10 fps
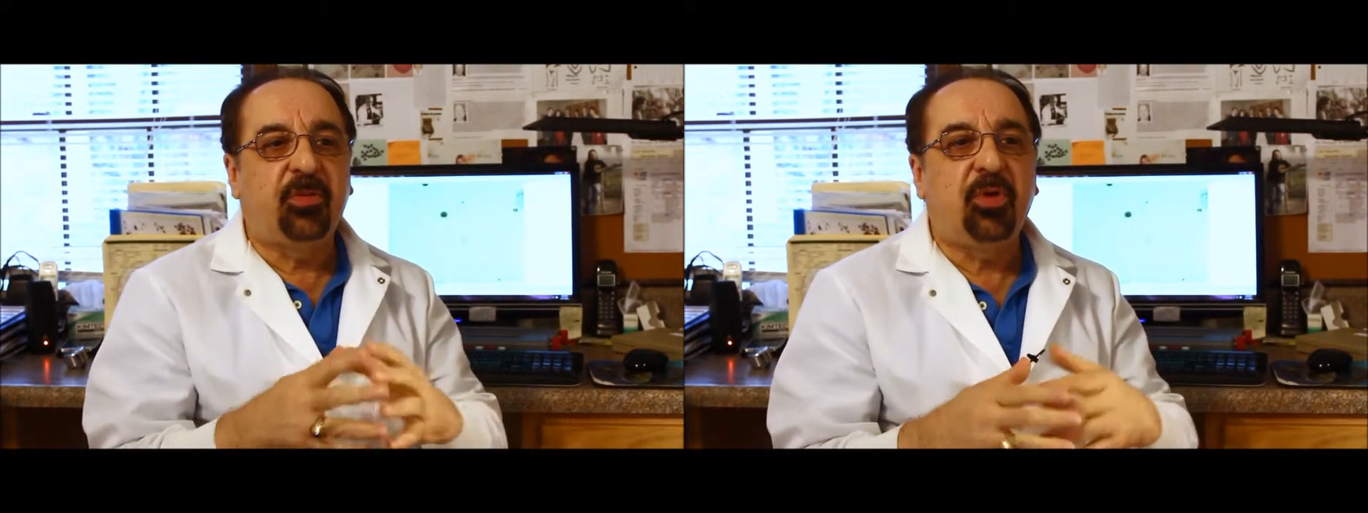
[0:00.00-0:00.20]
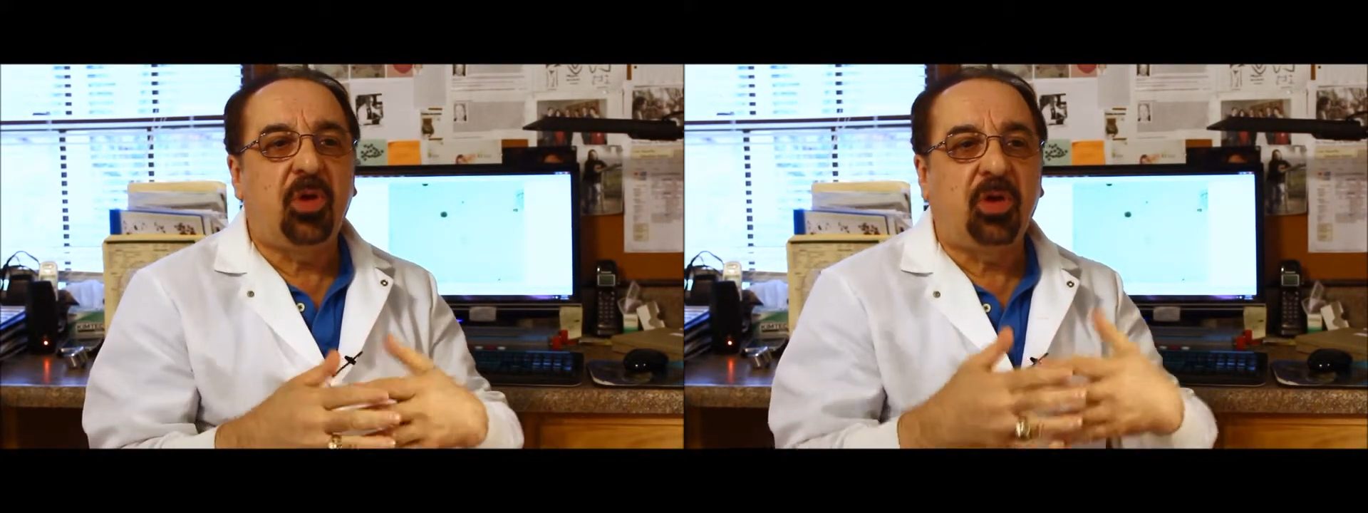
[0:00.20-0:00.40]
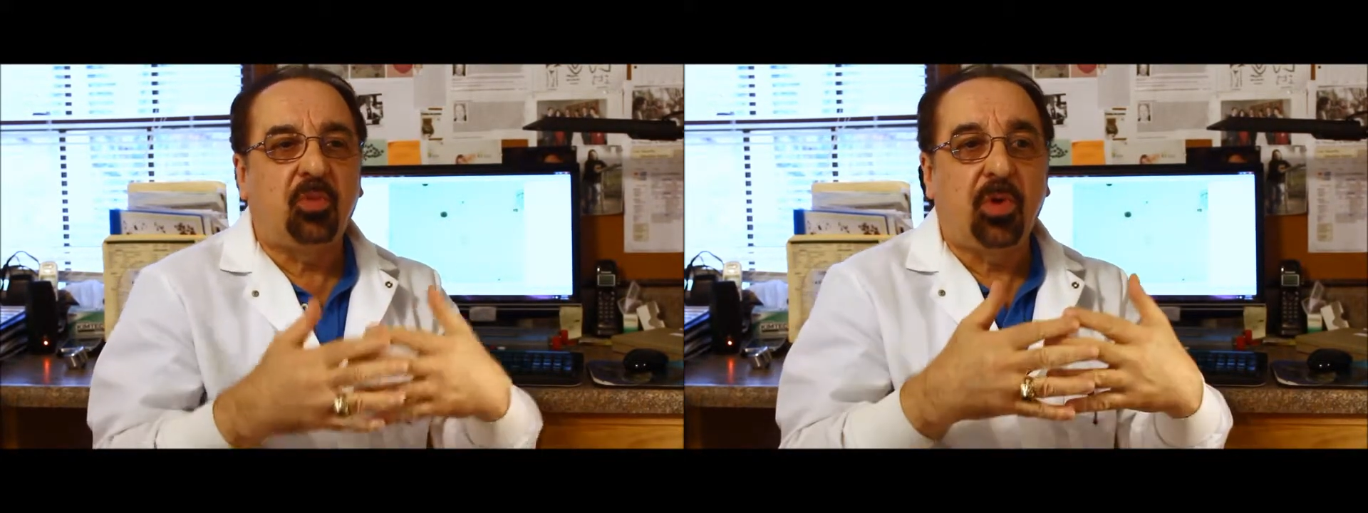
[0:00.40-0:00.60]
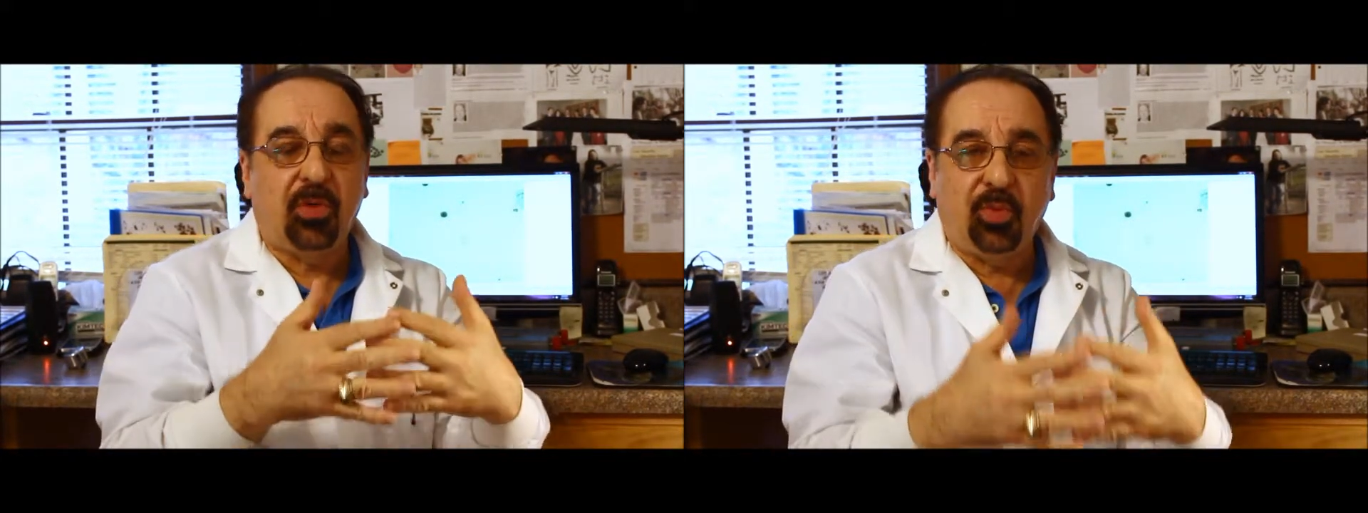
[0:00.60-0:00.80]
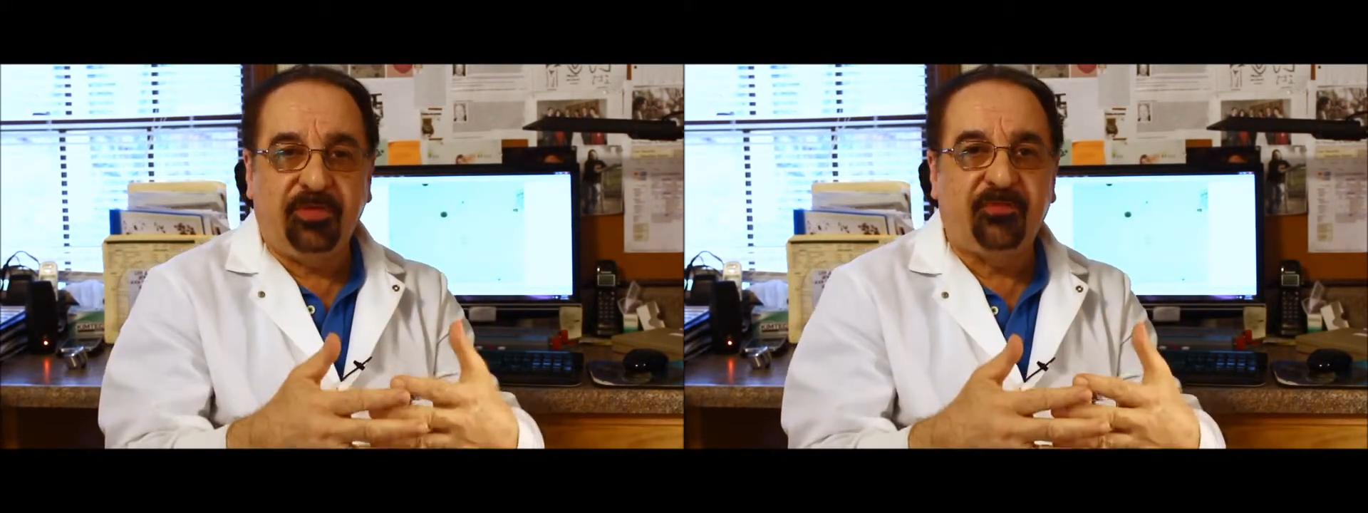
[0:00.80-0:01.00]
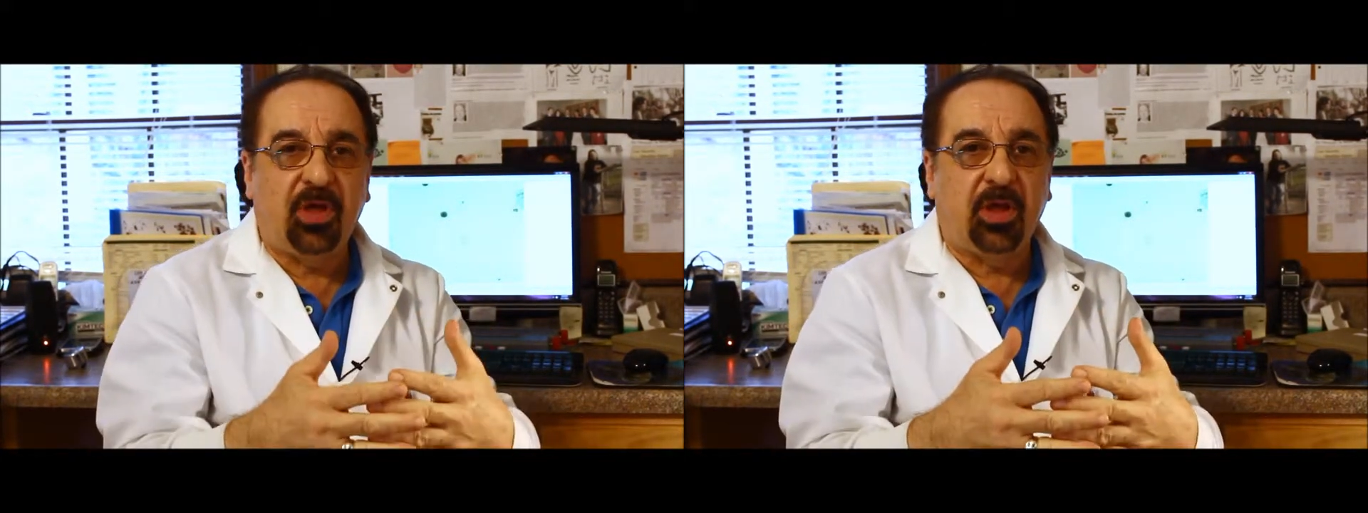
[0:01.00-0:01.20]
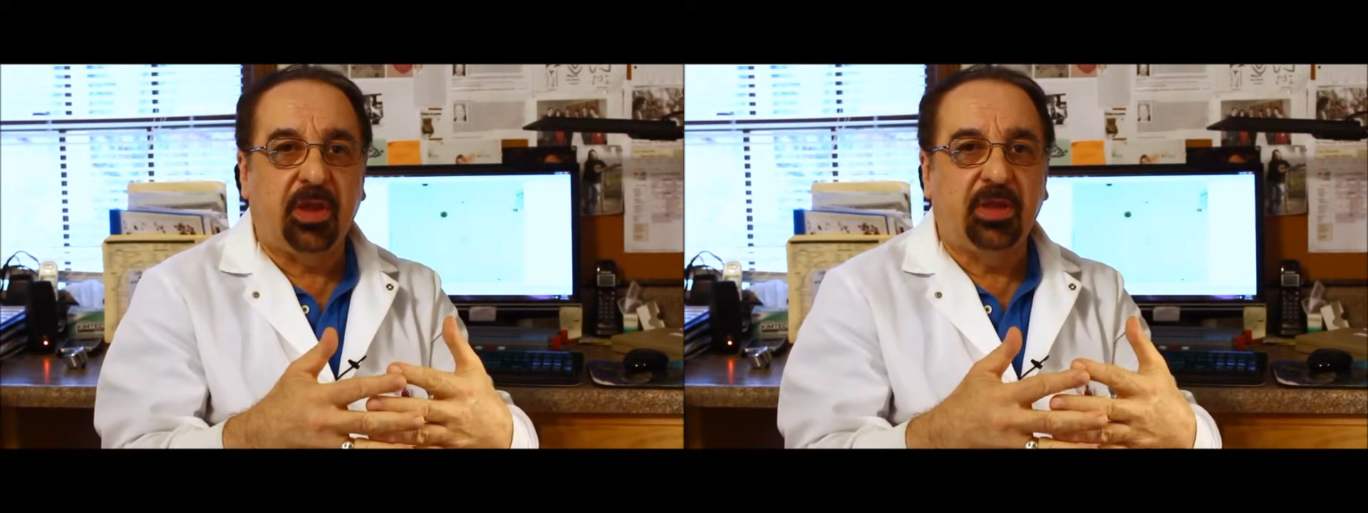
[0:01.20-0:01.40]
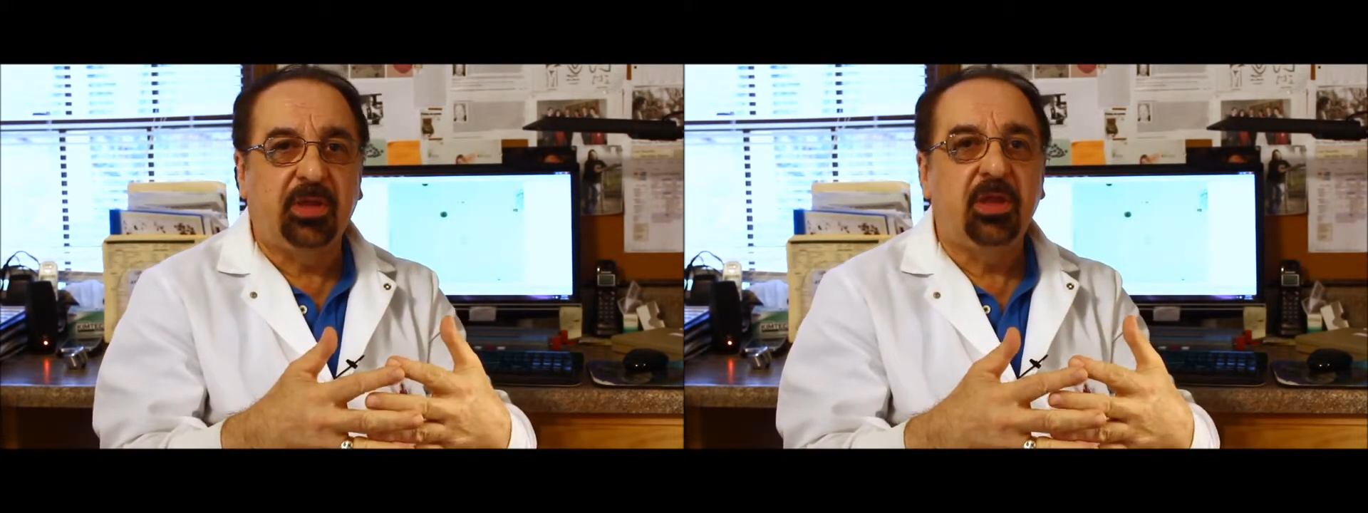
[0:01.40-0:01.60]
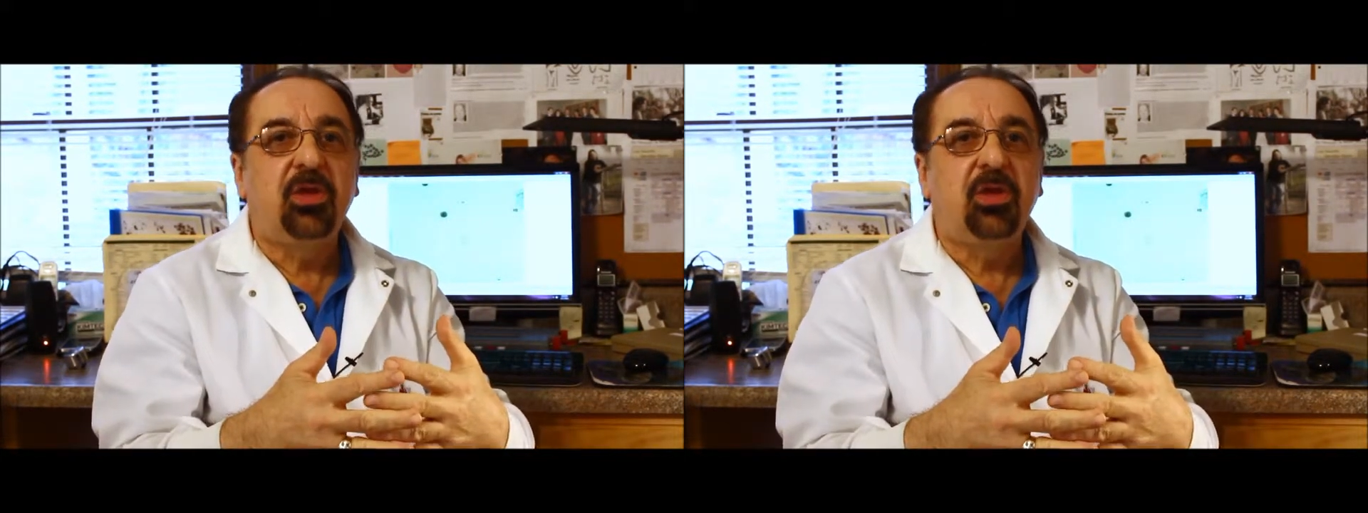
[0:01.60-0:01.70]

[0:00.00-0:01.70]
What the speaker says: upon what we find,